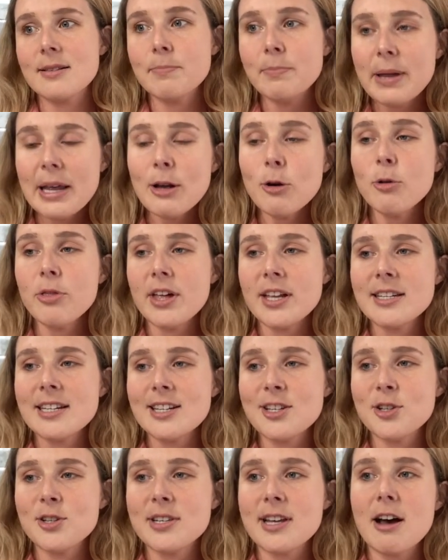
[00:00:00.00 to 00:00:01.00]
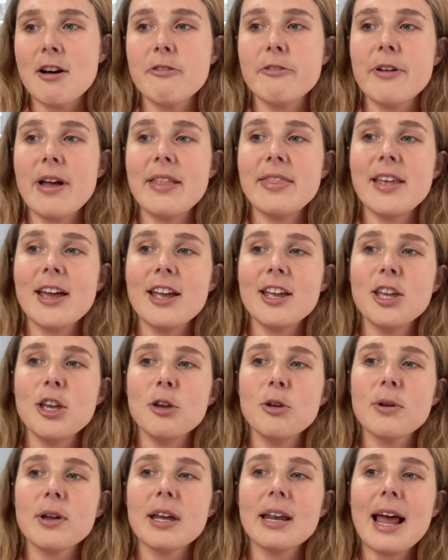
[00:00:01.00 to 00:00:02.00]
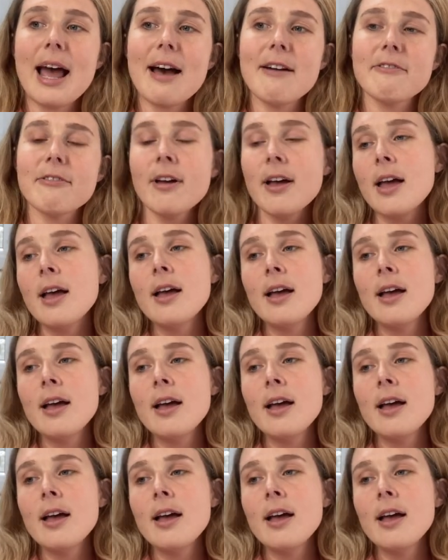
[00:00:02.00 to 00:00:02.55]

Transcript: being authentic to yourself, and that you can have